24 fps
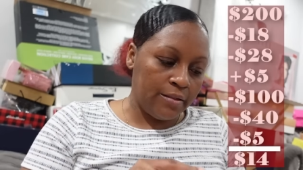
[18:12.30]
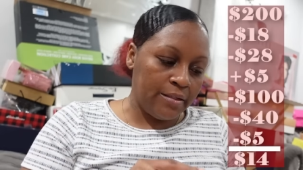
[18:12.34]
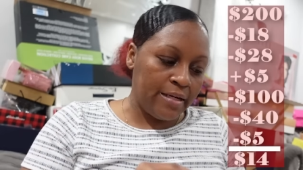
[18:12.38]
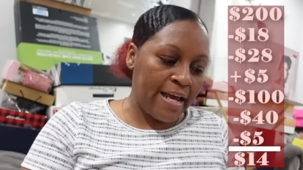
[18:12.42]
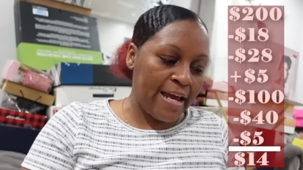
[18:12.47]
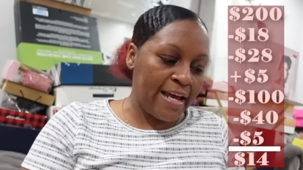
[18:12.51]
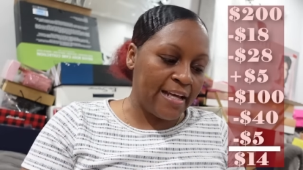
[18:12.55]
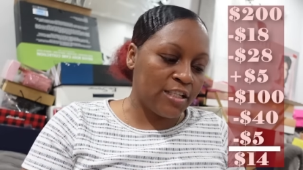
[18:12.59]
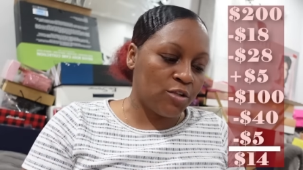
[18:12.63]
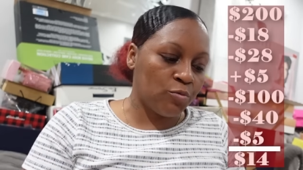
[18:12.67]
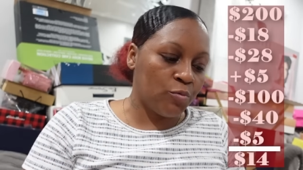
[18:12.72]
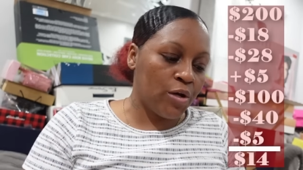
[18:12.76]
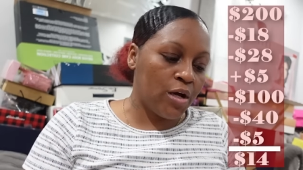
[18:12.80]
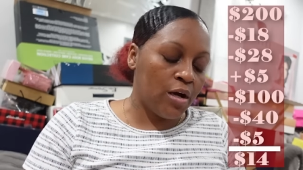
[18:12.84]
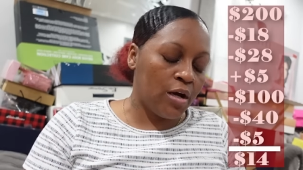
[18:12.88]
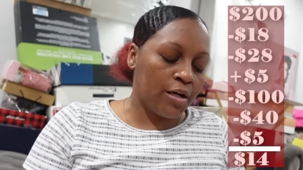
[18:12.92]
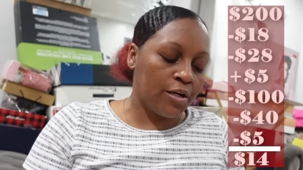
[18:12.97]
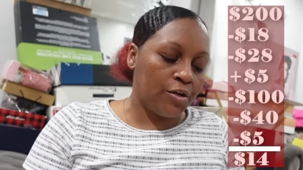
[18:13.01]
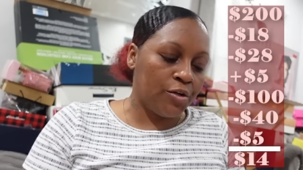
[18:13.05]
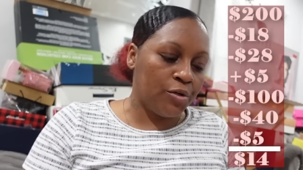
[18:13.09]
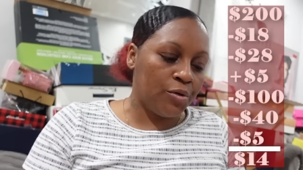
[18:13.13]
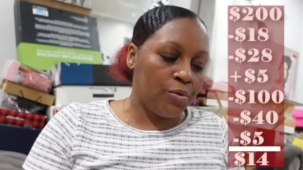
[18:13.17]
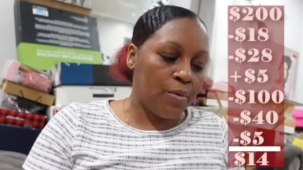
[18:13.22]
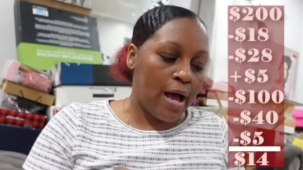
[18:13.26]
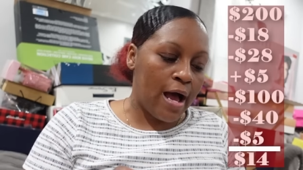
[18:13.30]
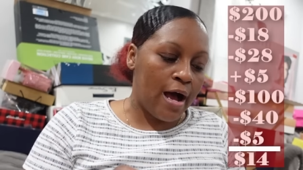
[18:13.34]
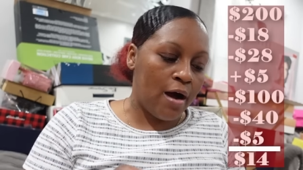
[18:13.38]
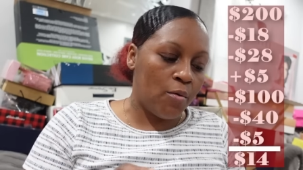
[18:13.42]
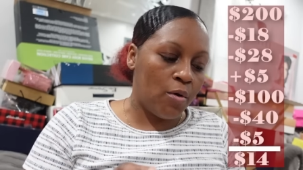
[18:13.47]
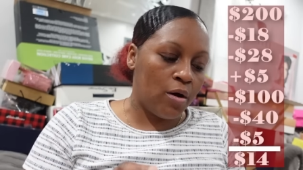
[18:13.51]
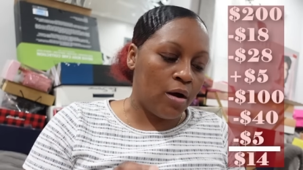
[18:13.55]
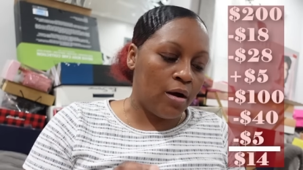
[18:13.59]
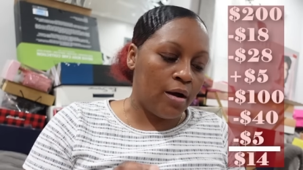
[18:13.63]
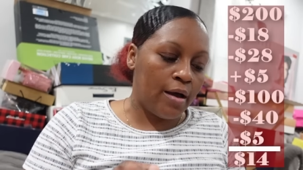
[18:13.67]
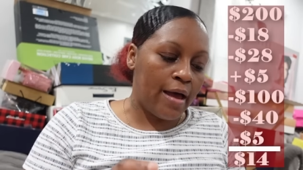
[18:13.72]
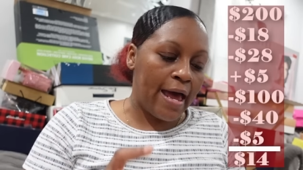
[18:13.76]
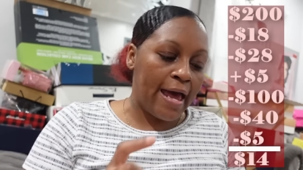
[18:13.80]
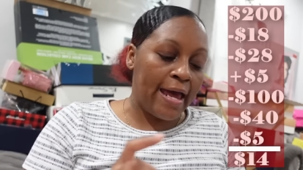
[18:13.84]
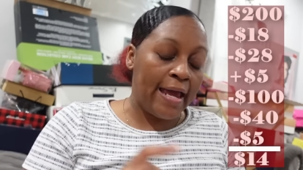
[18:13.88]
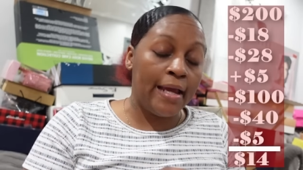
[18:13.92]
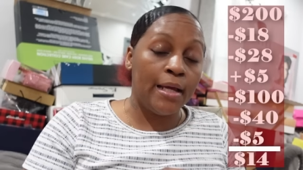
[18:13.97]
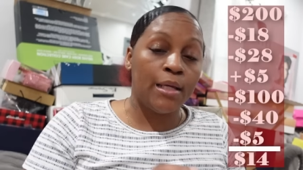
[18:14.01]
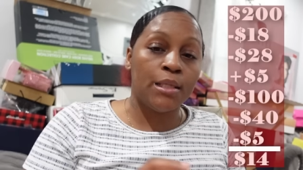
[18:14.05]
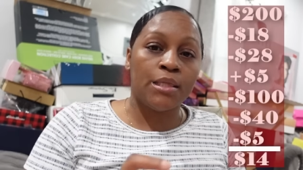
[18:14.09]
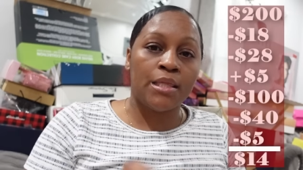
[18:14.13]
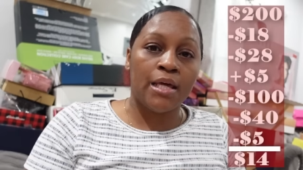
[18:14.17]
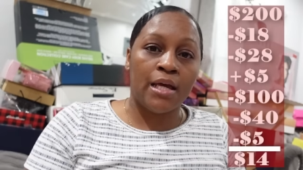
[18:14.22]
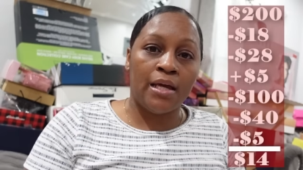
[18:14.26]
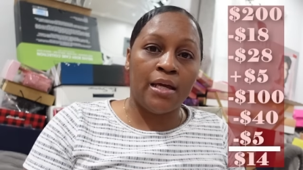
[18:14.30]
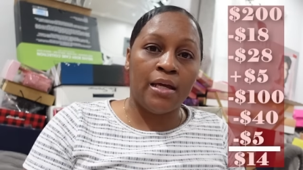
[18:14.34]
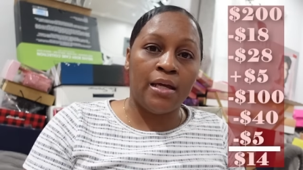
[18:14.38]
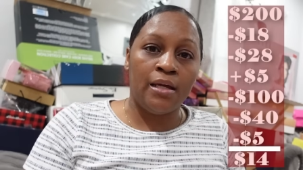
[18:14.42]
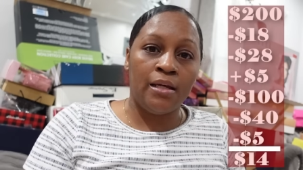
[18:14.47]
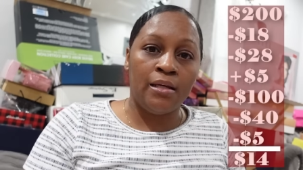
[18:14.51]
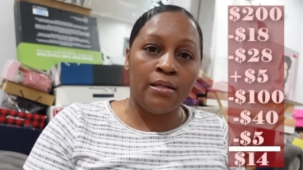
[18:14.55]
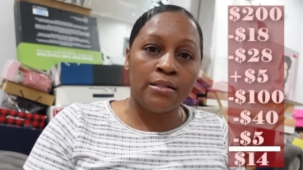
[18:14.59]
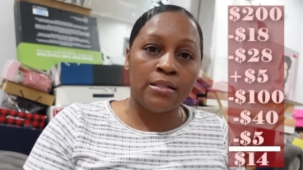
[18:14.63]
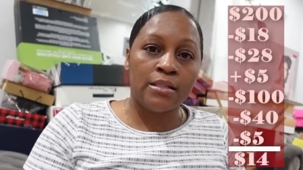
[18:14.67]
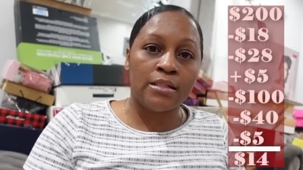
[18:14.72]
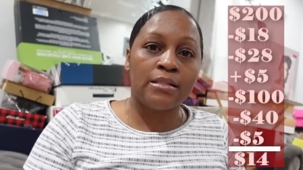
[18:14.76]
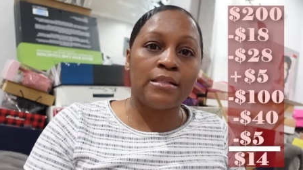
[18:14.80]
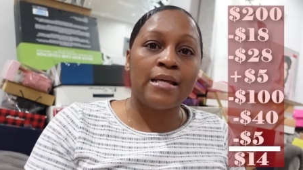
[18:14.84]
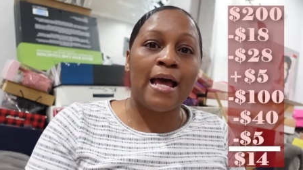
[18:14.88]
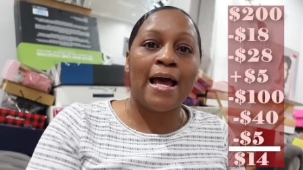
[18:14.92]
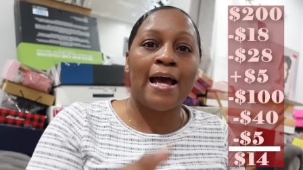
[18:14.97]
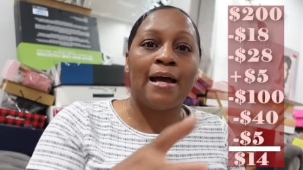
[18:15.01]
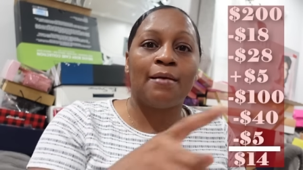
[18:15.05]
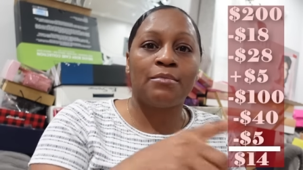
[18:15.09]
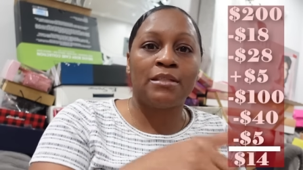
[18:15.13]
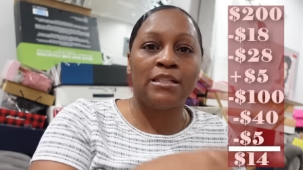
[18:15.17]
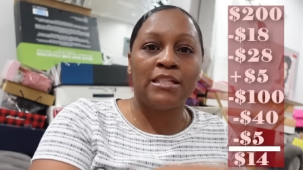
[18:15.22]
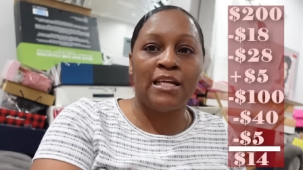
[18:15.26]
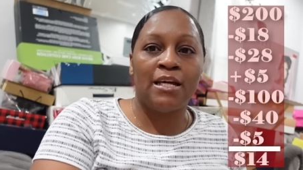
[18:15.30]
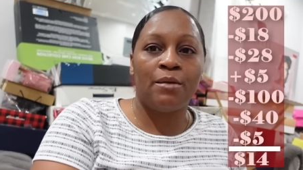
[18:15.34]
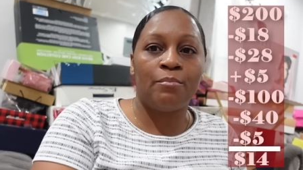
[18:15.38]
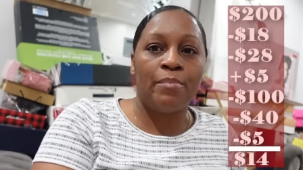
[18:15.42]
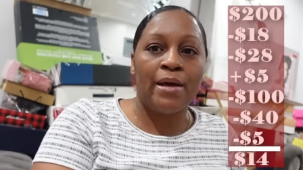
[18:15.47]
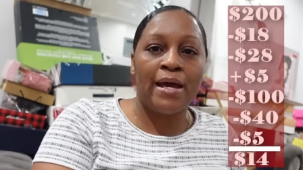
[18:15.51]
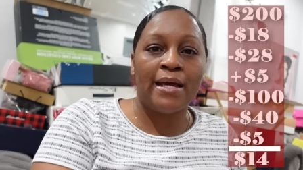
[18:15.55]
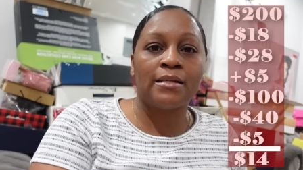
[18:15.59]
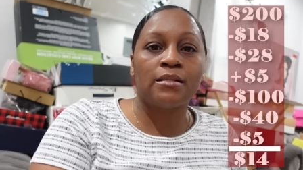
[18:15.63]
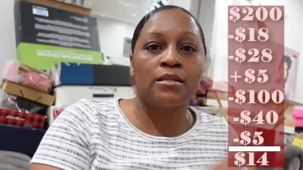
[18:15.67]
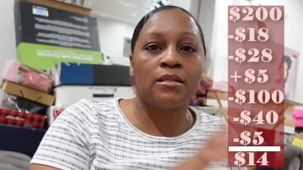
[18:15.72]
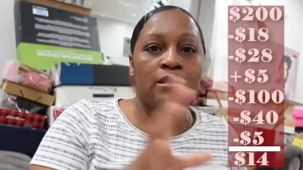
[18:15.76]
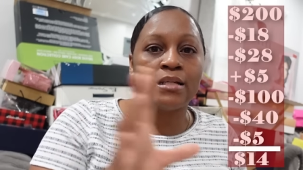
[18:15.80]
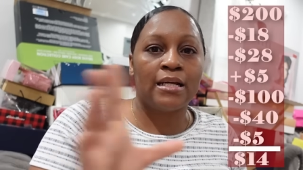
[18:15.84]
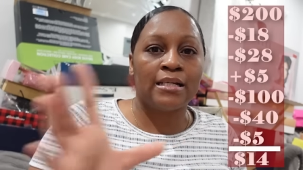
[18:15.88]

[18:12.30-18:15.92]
next we're gonna do our eight things times ten baskets.